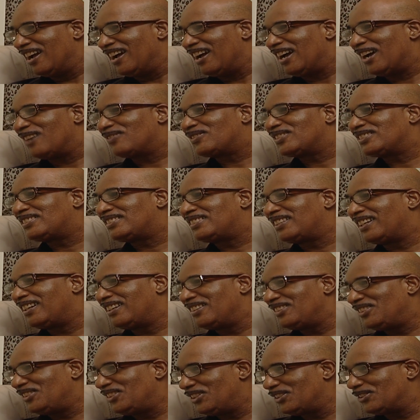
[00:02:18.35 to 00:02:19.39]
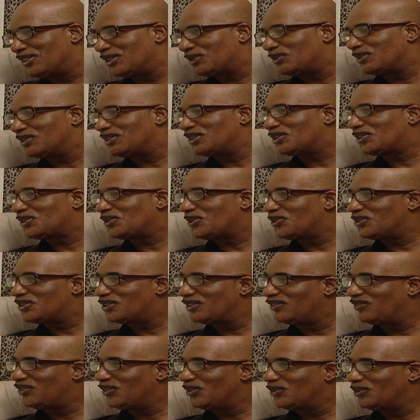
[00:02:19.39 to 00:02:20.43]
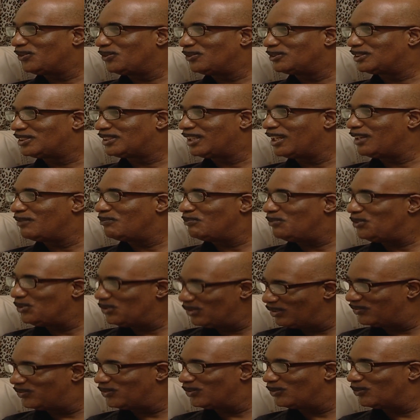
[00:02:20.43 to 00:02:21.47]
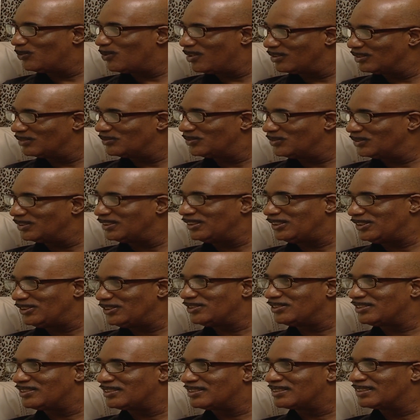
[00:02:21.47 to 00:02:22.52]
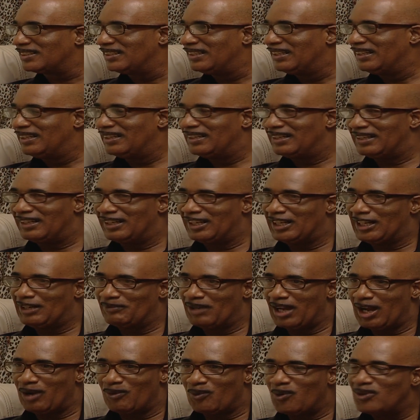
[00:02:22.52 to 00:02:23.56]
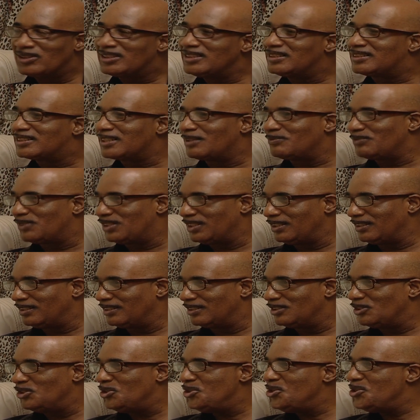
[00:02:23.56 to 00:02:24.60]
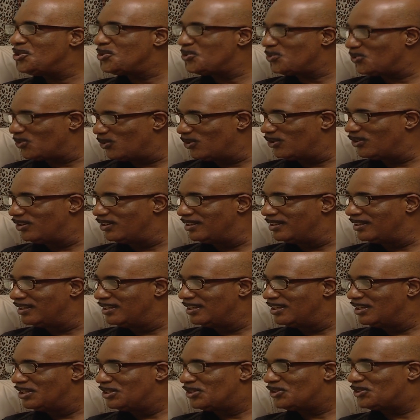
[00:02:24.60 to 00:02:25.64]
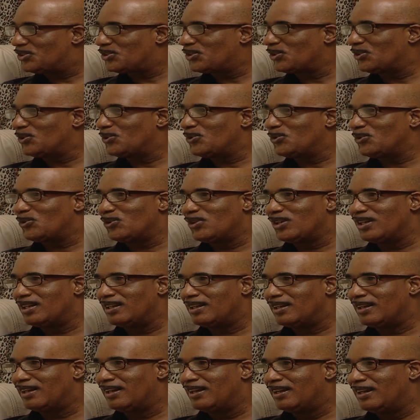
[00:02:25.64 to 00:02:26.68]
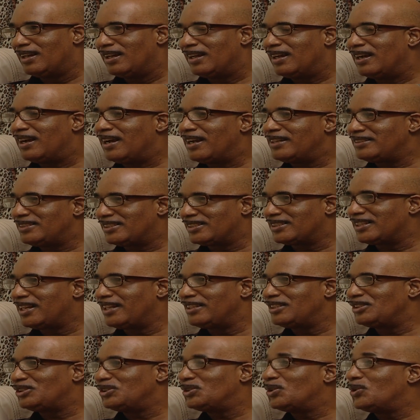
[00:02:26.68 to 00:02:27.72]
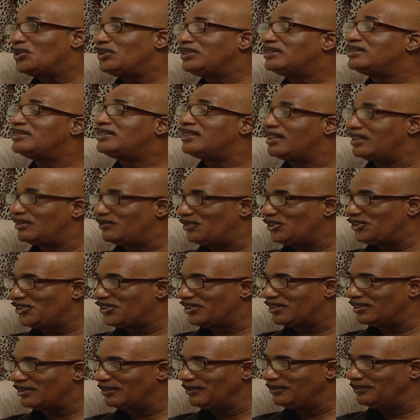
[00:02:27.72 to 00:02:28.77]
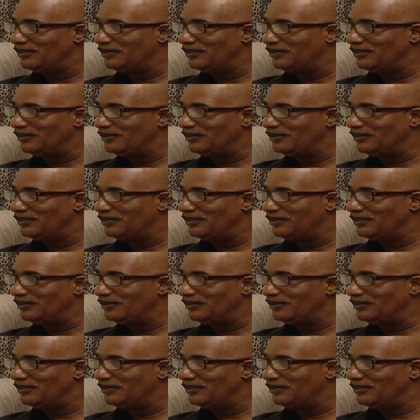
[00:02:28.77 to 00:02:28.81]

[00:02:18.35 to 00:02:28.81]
After 10 years with the Chosen Few, 10 beautiful, wonderful years, I wanted something new. So I decided to go into television.